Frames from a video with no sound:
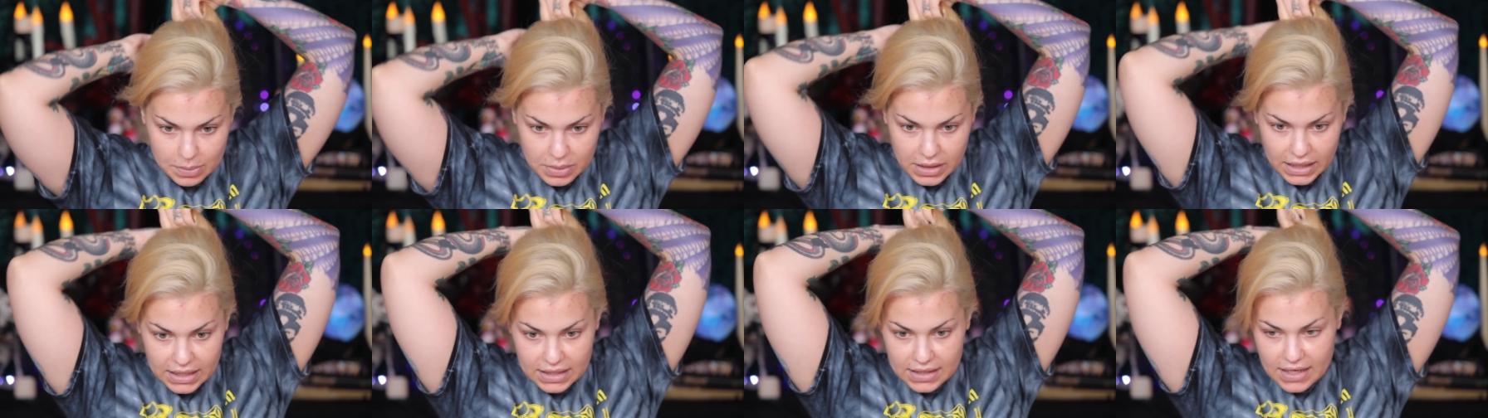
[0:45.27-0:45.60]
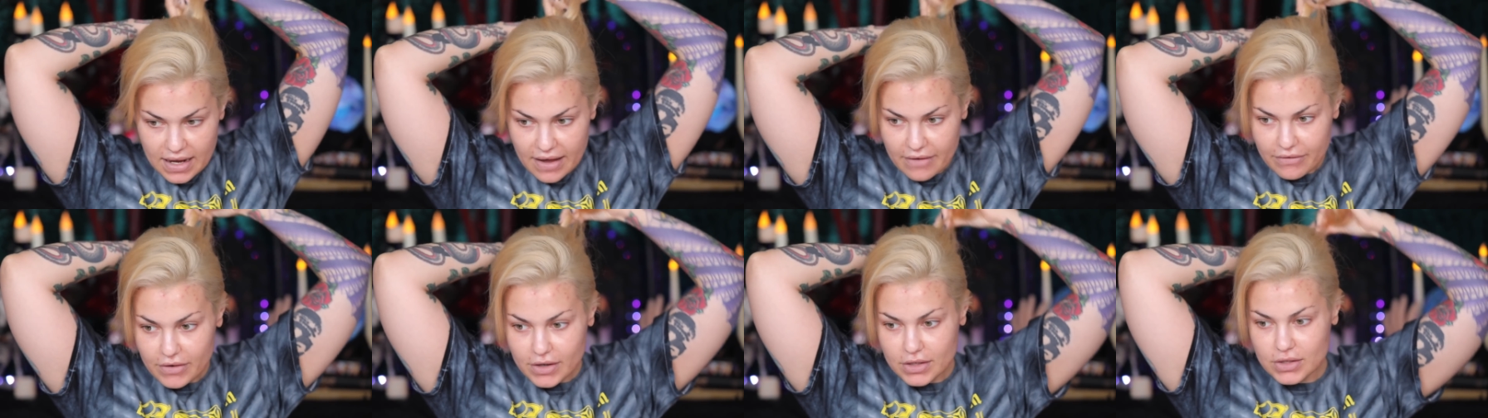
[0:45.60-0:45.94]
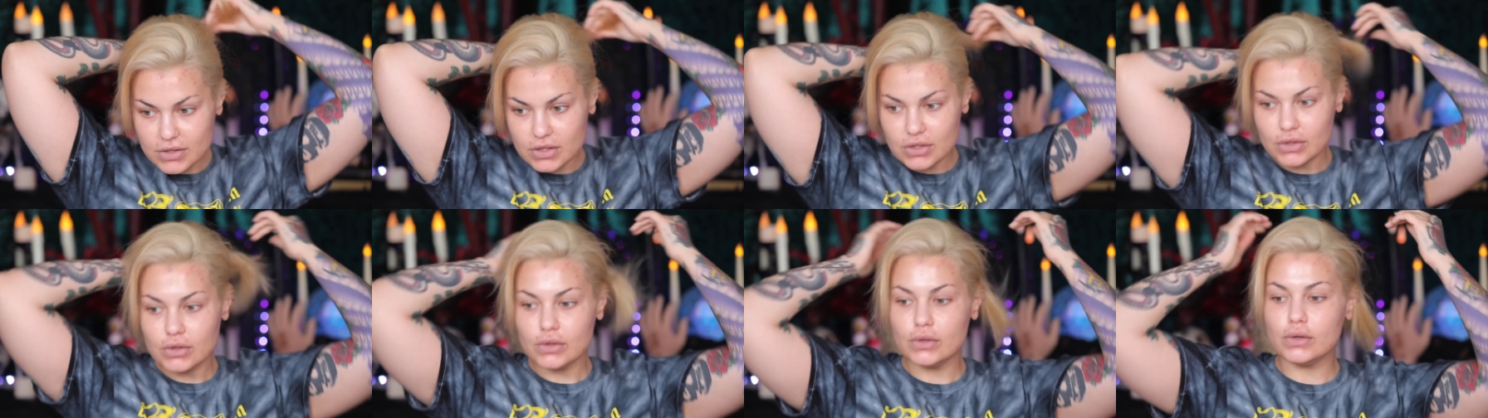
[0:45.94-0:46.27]
but I never
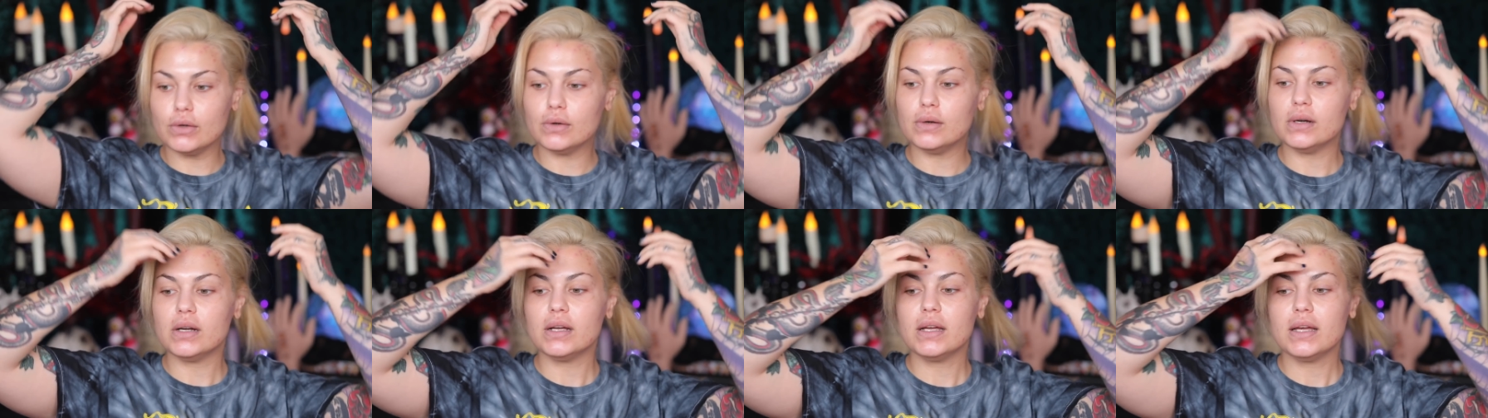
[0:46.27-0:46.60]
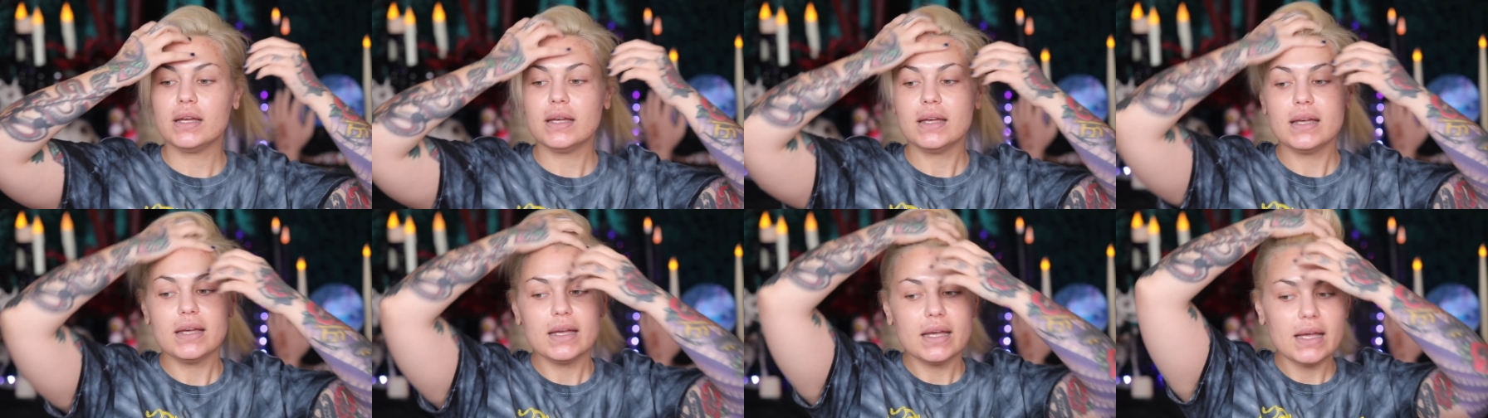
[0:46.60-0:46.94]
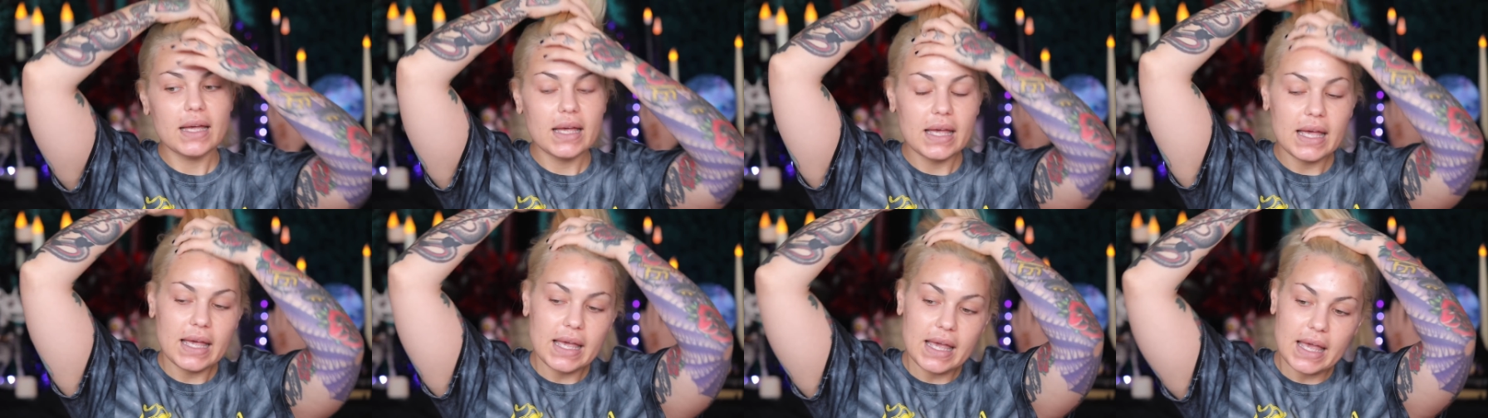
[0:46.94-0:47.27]
do
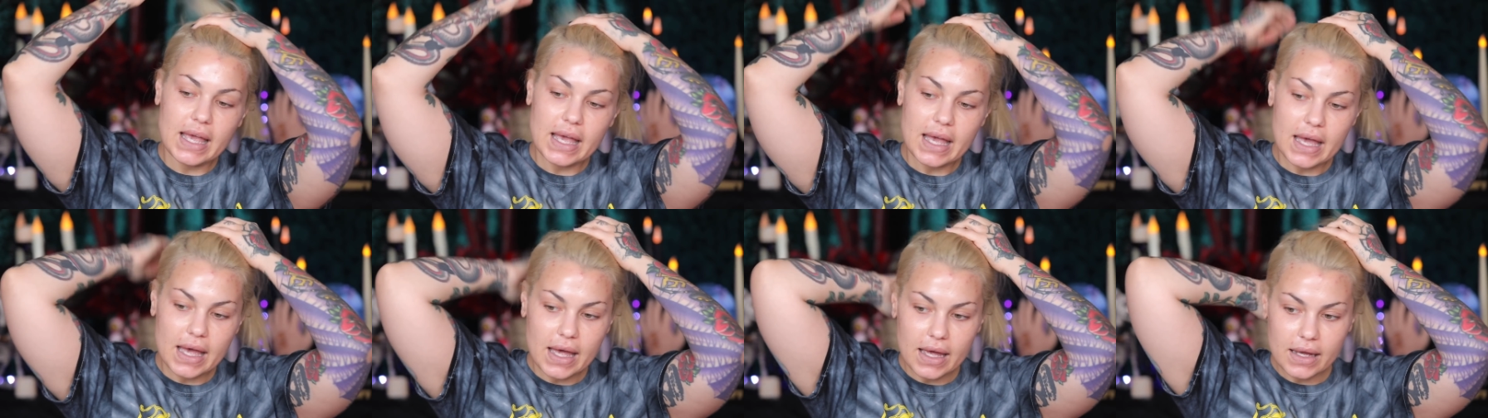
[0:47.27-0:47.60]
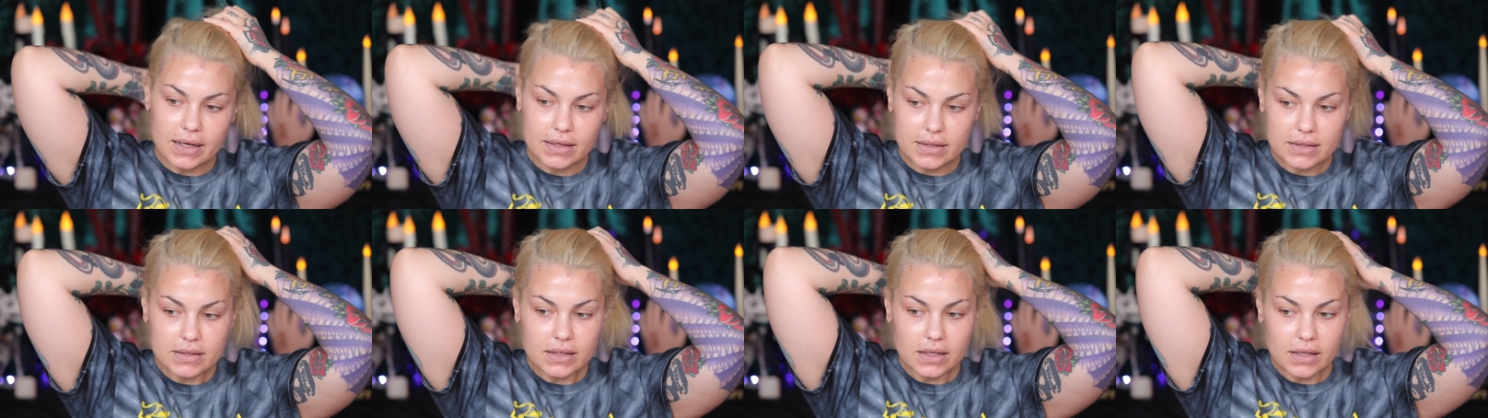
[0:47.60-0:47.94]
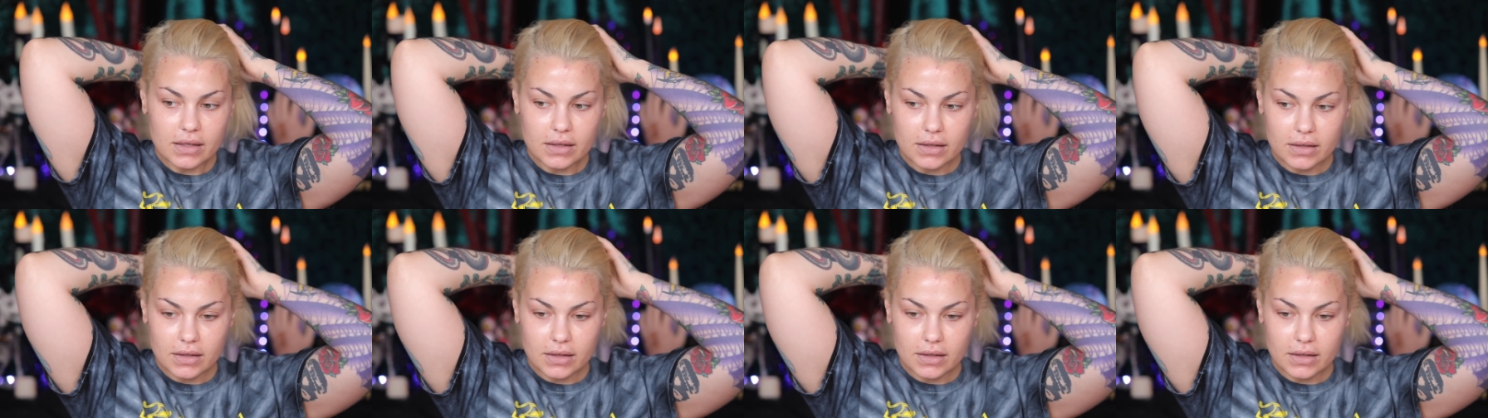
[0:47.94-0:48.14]
and